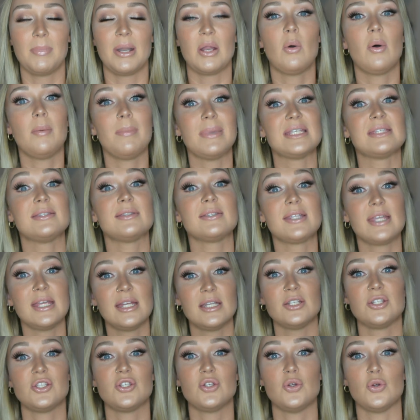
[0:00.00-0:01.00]
But I want my
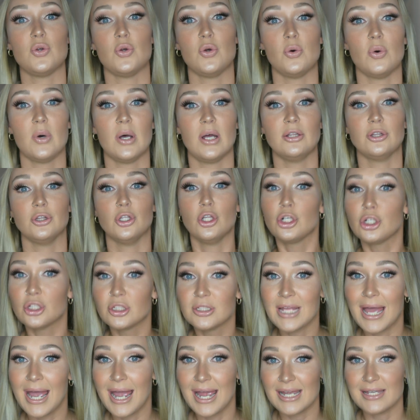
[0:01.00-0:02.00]
skin to look
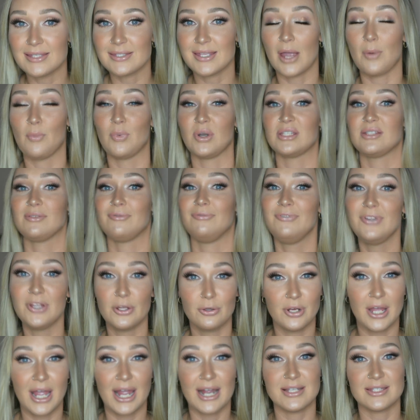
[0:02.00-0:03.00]
nice. I want it to
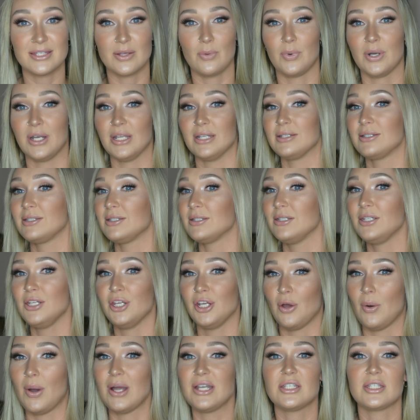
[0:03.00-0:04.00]
feel nice. I want it, to, you
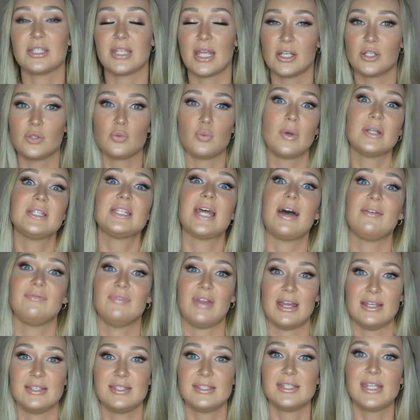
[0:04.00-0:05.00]
know, I just, I just want to have
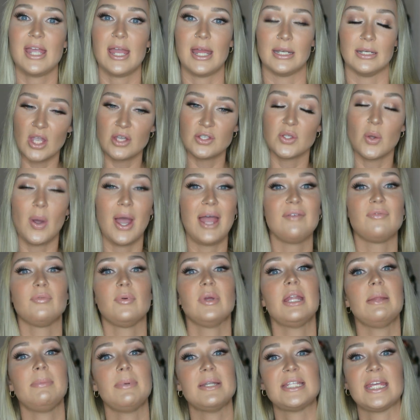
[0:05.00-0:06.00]
nice skin. So I've
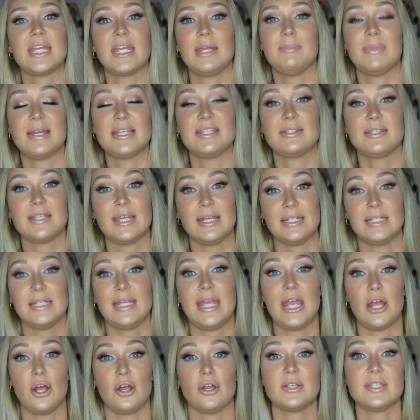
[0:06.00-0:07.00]
really been taking my
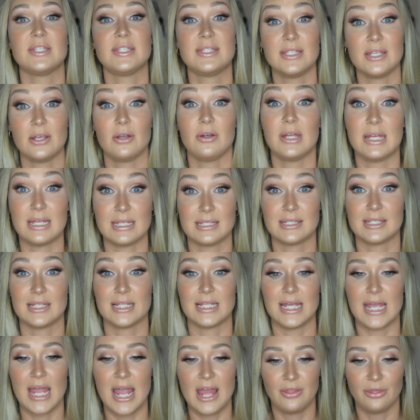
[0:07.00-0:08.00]
skincare
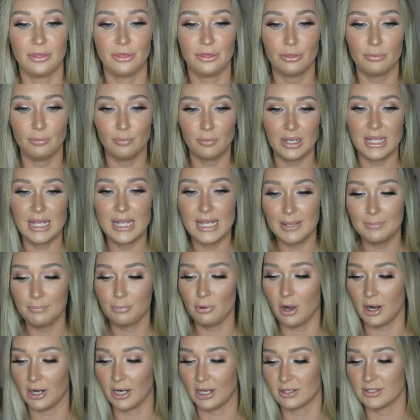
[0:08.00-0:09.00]
seriously and three
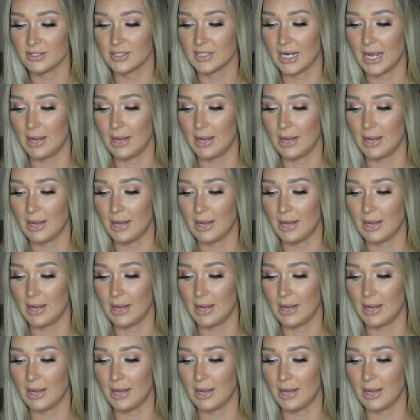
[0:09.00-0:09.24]
products that